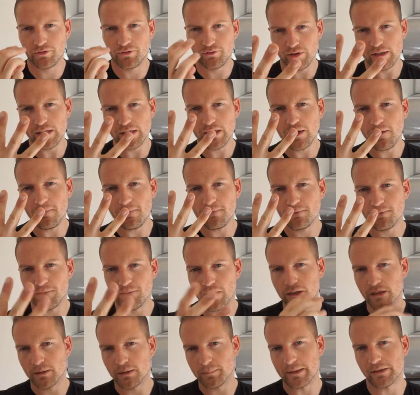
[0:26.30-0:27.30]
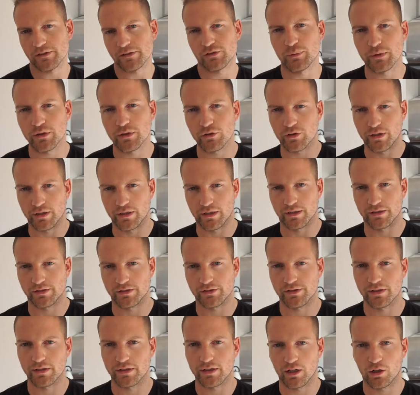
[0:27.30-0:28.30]
three fundamental
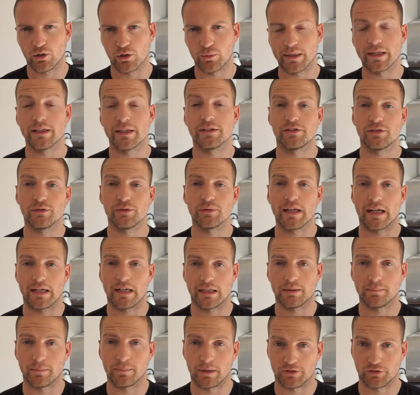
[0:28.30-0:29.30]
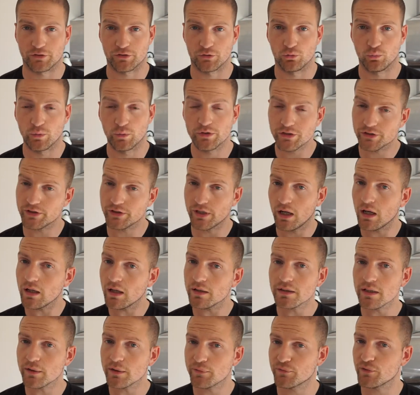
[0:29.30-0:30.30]
ingredients that go into gaining muscle, which is hard
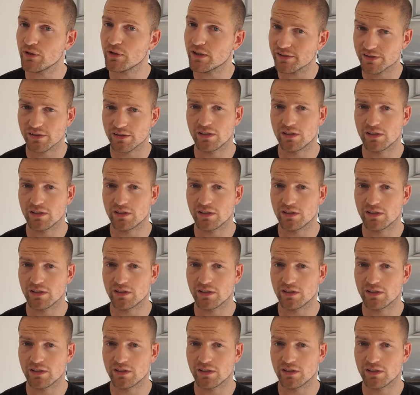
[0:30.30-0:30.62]
enough for us